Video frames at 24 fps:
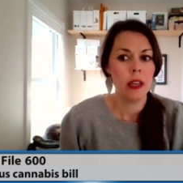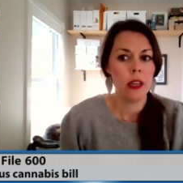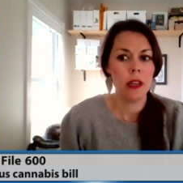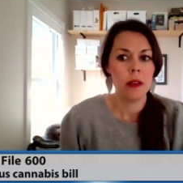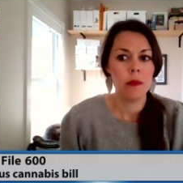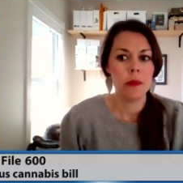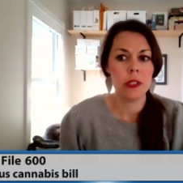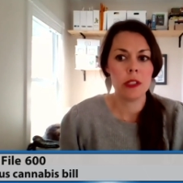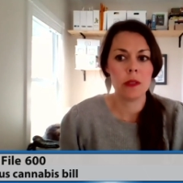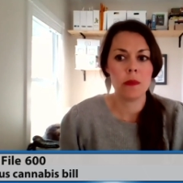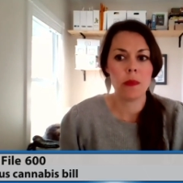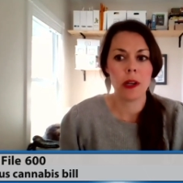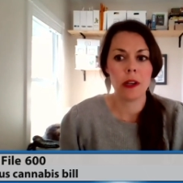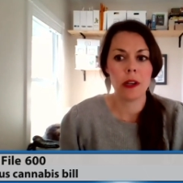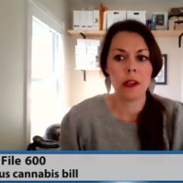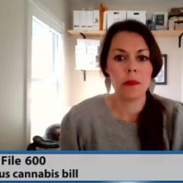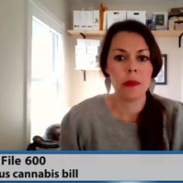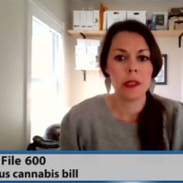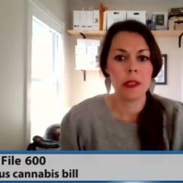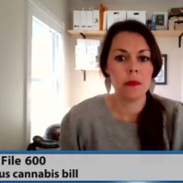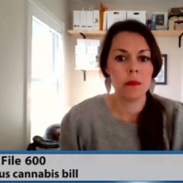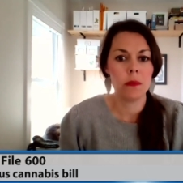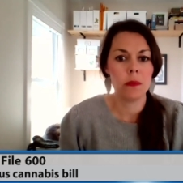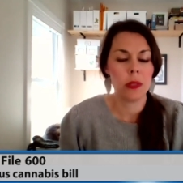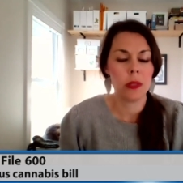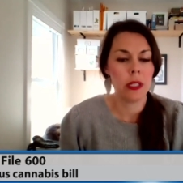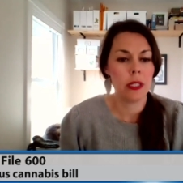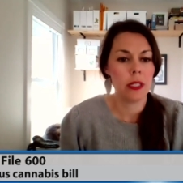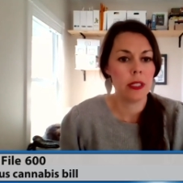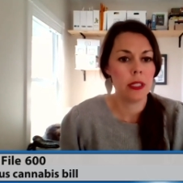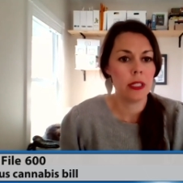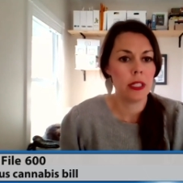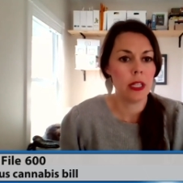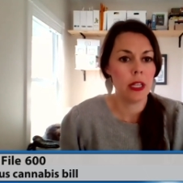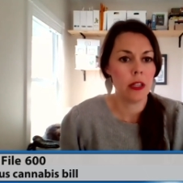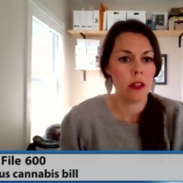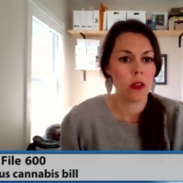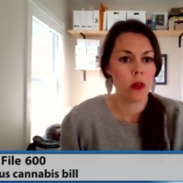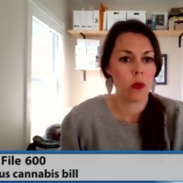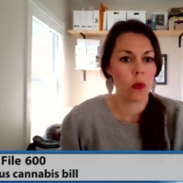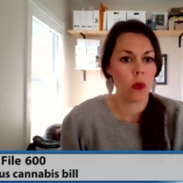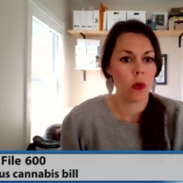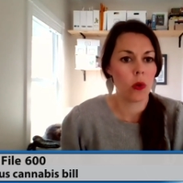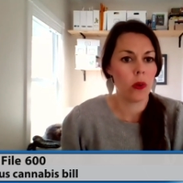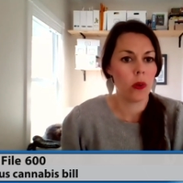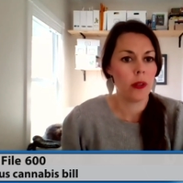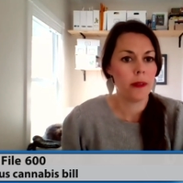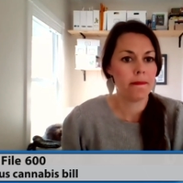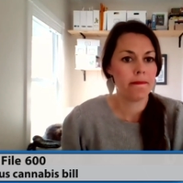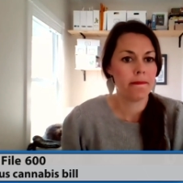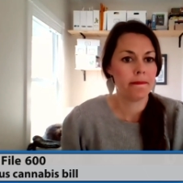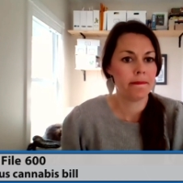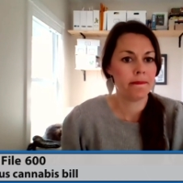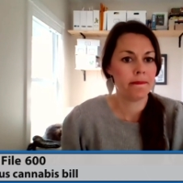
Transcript: Ms. Sparkman, please take the roll.